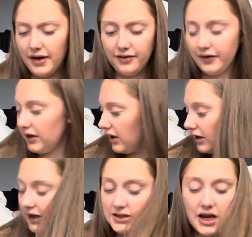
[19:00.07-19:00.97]
feel like,
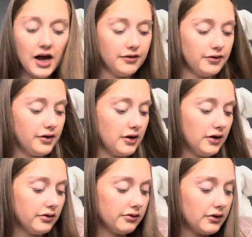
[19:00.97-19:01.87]
is that
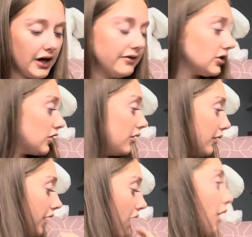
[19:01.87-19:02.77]
everything? I was showing
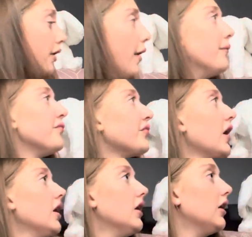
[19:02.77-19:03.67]
it. Oh, no.
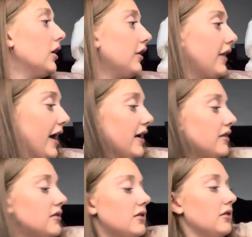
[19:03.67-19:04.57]

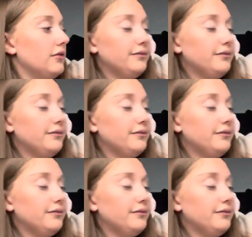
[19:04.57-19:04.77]
This.